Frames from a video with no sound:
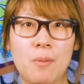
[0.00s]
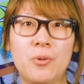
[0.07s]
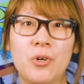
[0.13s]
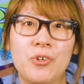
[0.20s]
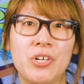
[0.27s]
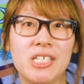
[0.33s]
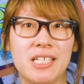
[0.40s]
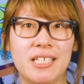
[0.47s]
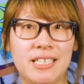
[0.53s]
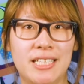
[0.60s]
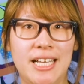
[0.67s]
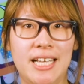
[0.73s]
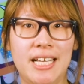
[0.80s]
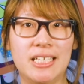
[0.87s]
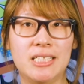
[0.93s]
More
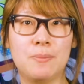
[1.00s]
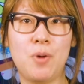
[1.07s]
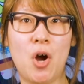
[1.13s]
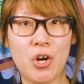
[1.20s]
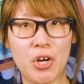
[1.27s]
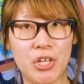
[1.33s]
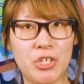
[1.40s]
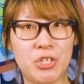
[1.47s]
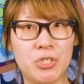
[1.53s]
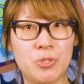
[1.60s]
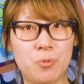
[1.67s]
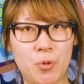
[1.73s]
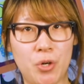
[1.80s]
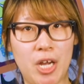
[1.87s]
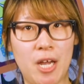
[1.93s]
recently, the
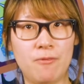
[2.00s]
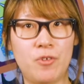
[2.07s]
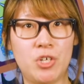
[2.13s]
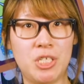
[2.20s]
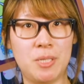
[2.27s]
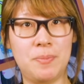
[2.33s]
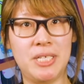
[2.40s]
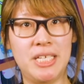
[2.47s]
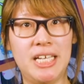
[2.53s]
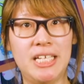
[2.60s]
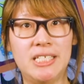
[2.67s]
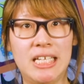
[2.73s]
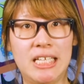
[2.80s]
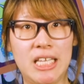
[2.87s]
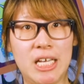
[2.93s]
marketers working for
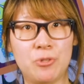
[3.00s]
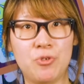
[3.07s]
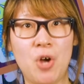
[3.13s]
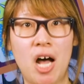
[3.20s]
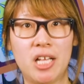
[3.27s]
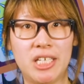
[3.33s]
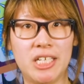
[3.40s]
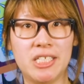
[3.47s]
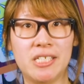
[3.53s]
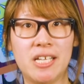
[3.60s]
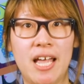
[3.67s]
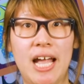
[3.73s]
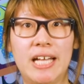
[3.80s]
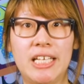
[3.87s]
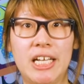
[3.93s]
Japanese electronics
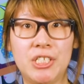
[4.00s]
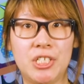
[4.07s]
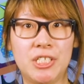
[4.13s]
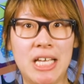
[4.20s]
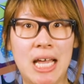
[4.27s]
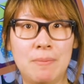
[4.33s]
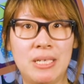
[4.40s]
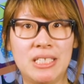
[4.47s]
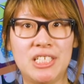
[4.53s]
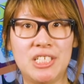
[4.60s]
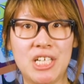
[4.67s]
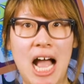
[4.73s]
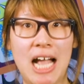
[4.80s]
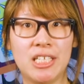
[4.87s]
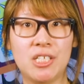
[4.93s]
and entertainment
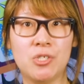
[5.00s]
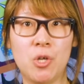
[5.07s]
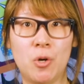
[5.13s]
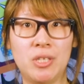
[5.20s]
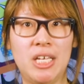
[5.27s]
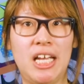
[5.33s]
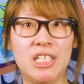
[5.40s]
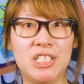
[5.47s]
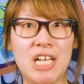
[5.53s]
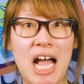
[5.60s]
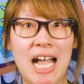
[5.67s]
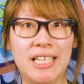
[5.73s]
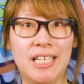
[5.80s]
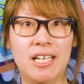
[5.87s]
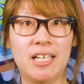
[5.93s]
giant Sony in
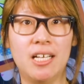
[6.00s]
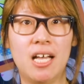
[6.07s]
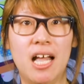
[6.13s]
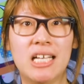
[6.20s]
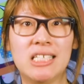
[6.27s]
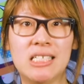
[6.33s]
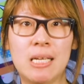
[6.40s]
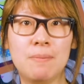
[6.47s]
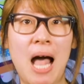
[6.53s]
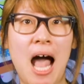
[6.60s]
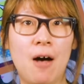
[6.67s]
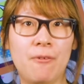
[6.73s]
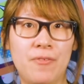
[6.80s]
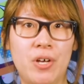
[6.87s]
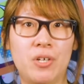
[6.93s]
China
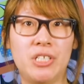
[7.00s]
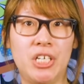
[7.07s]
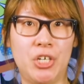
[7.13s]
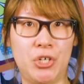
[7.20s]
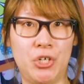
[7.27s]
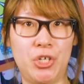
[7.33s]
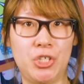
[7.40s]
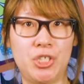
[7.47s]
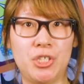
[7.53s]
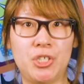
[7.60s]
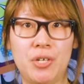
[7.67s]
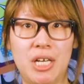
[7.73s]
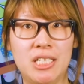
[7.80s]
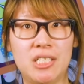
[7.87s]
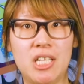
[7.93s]
somehow felt the urge
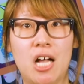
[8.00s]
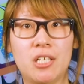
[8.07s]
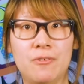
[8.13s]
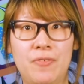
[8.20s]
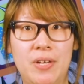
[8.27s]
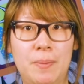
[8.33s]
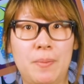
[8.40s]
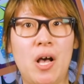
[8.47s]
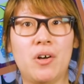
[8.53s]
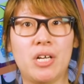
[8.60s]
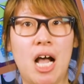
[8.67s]
to insult female